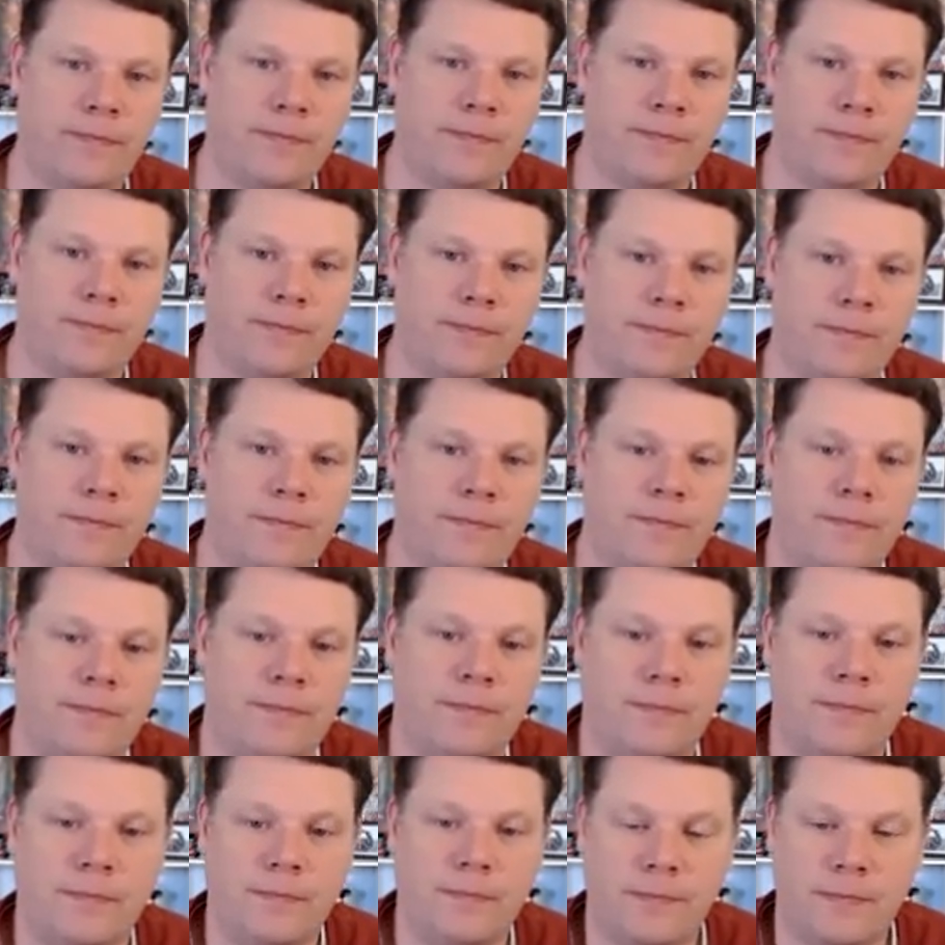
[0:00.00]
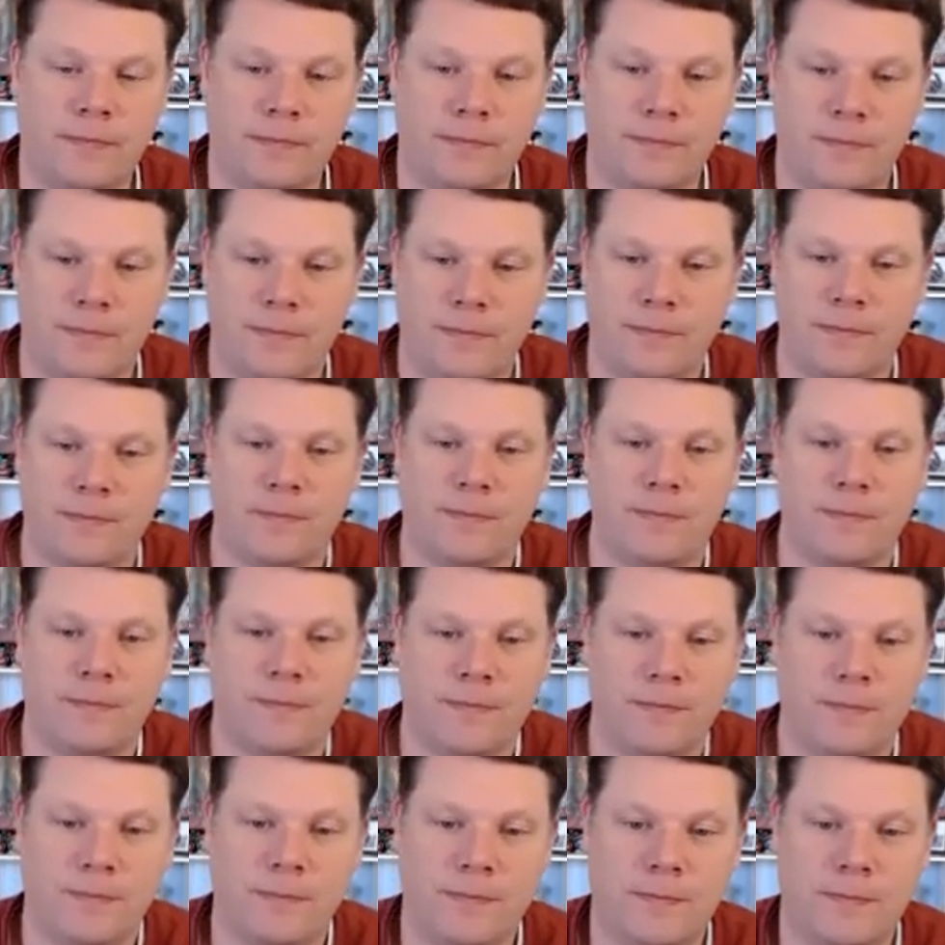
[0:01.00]

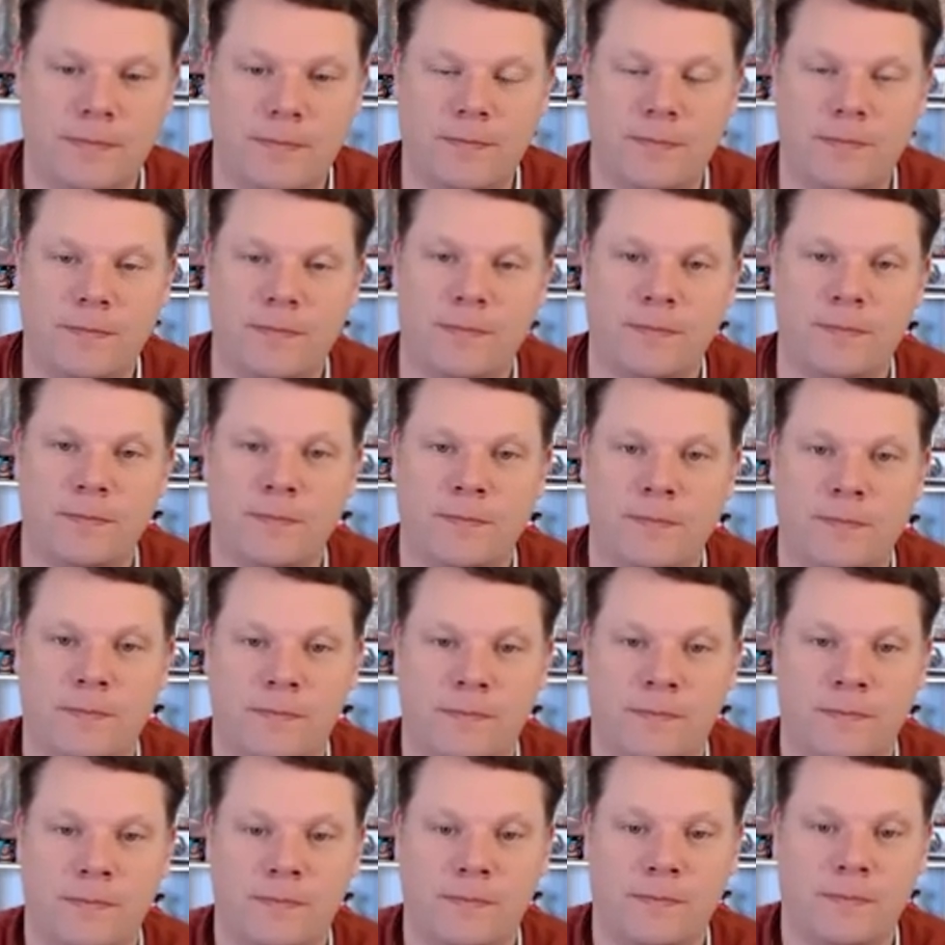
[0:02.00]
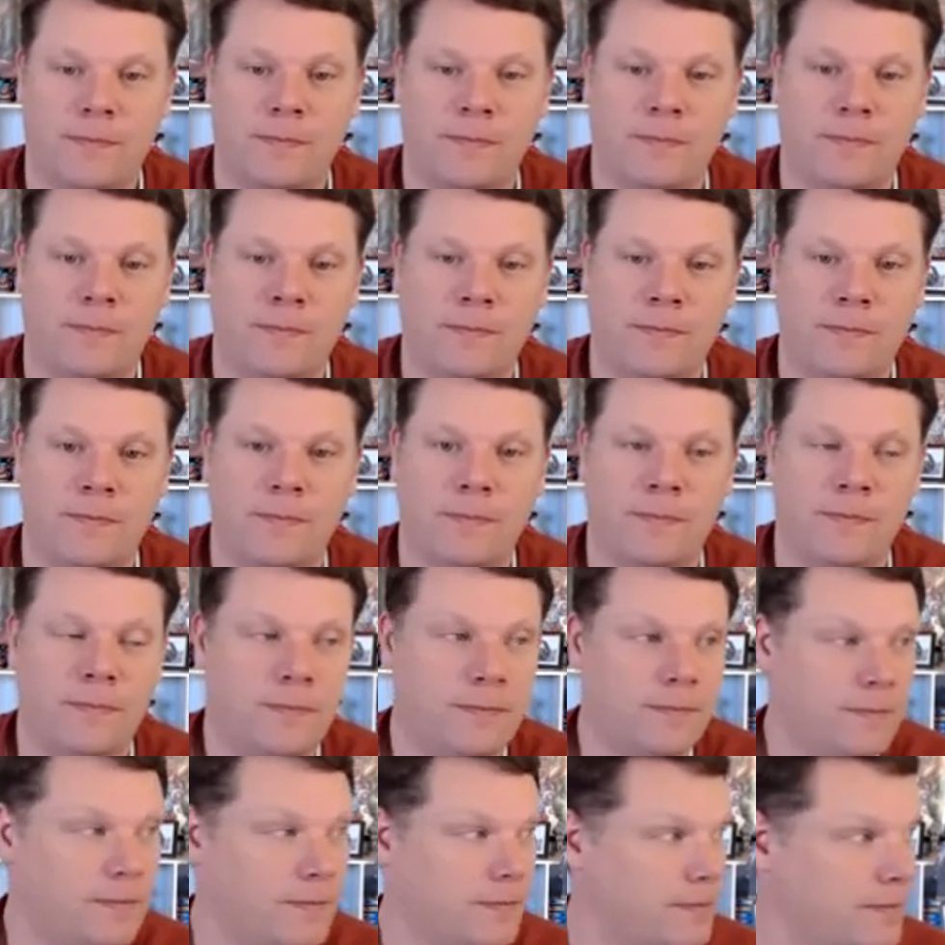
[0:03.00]

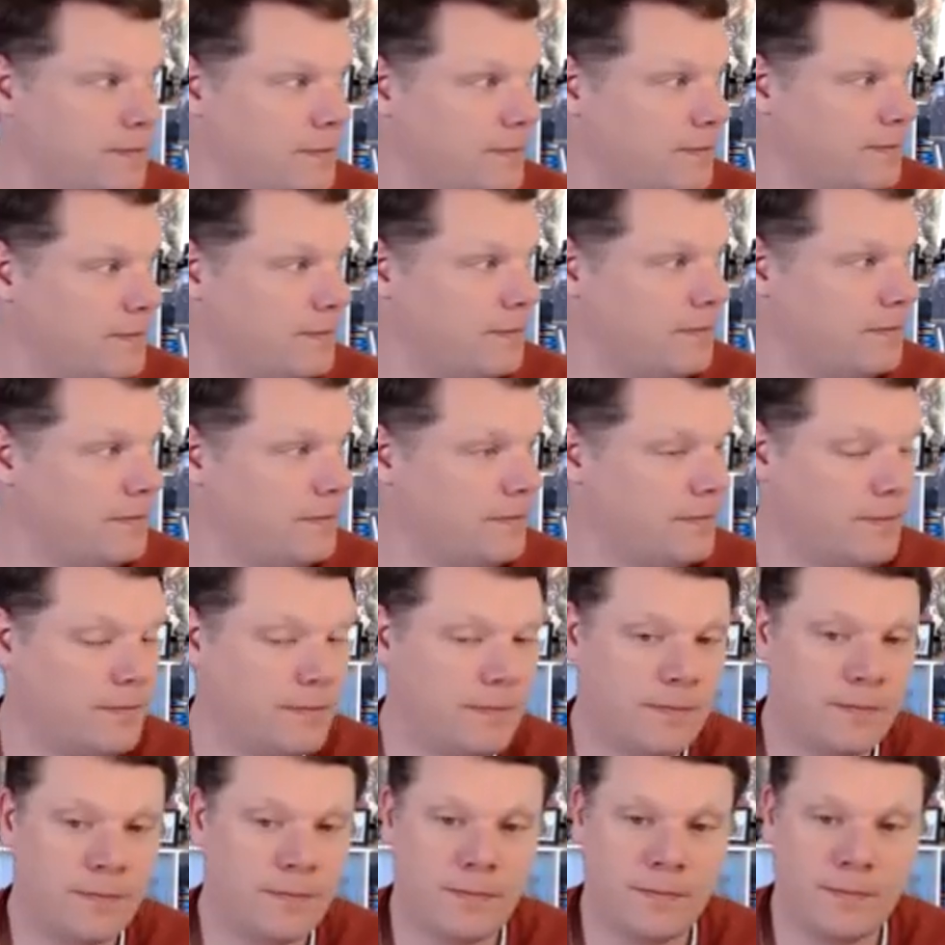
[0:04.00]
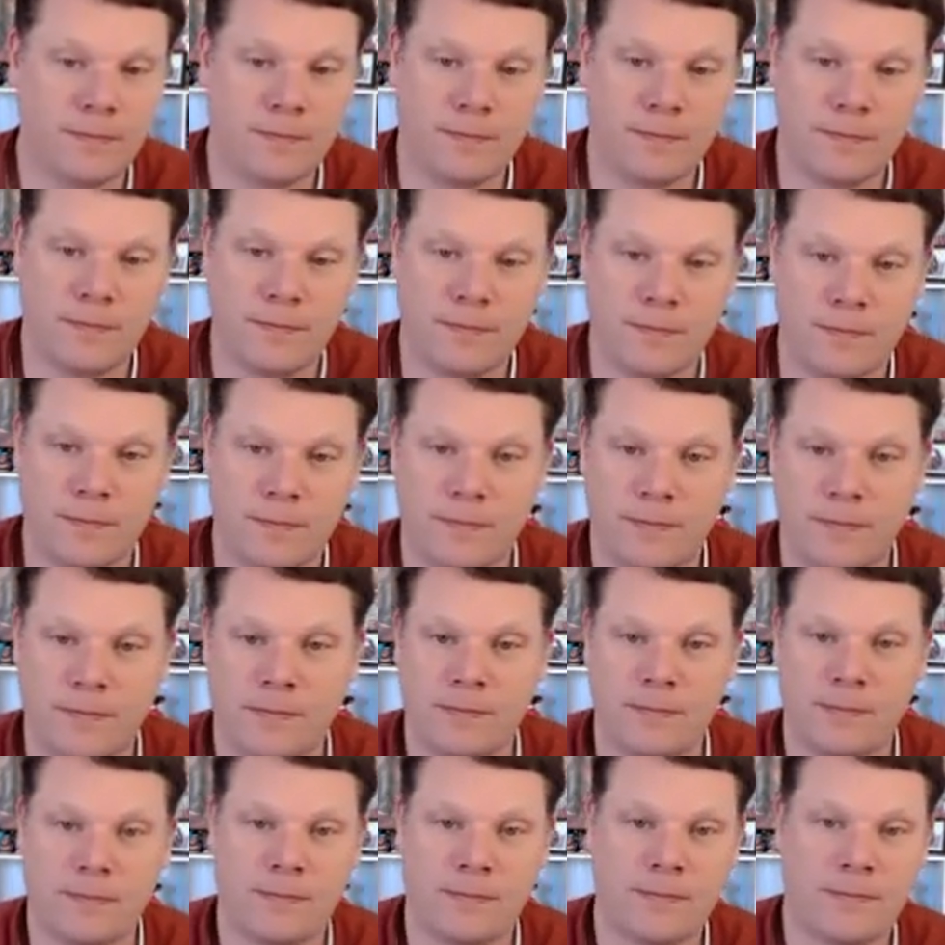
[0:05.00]

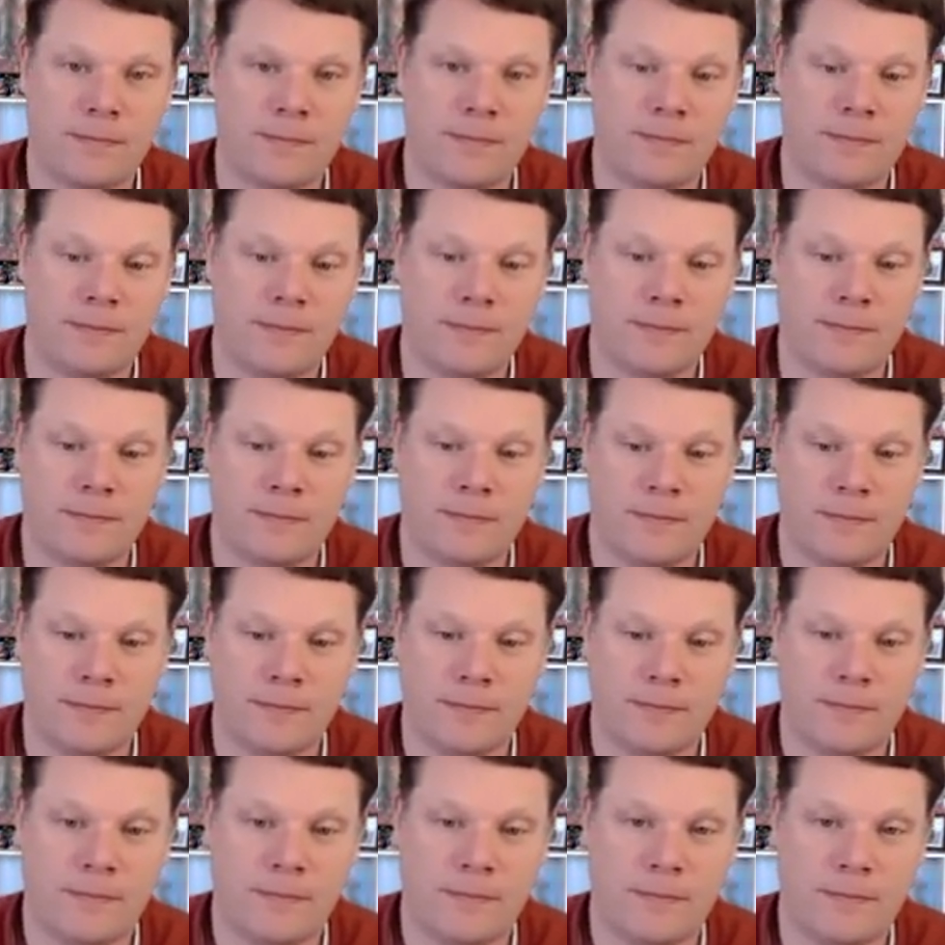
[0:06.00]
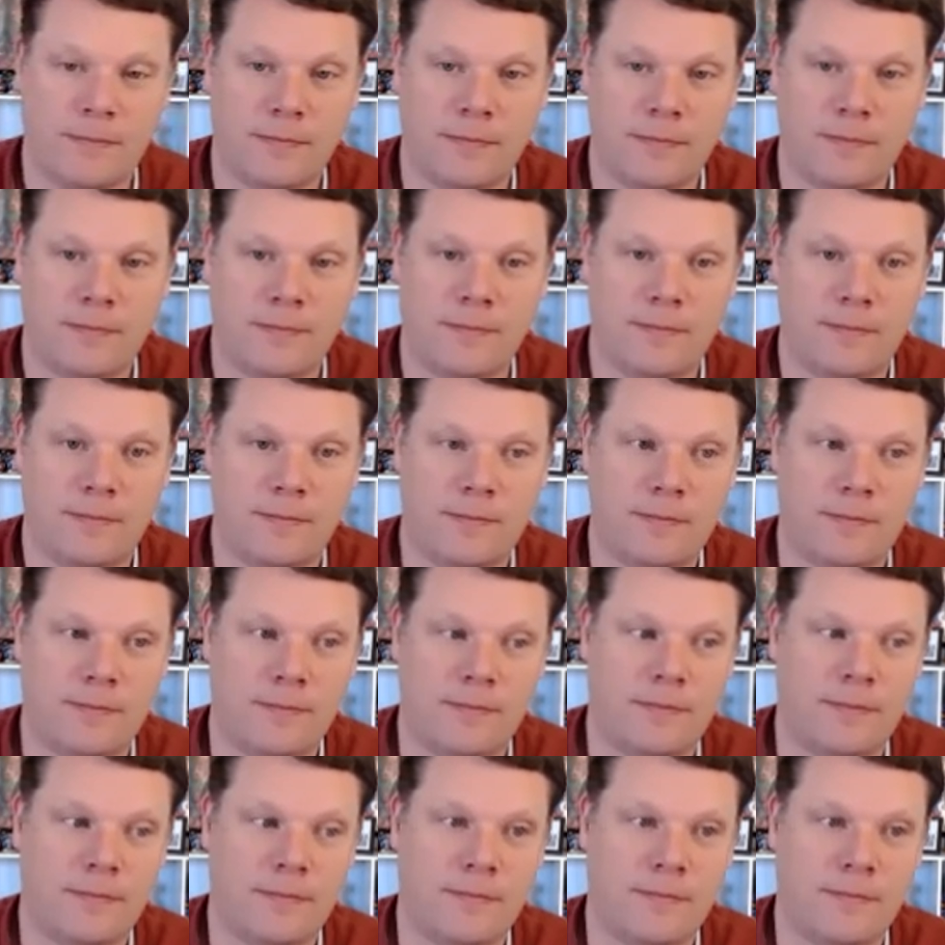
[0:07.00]
[no speech]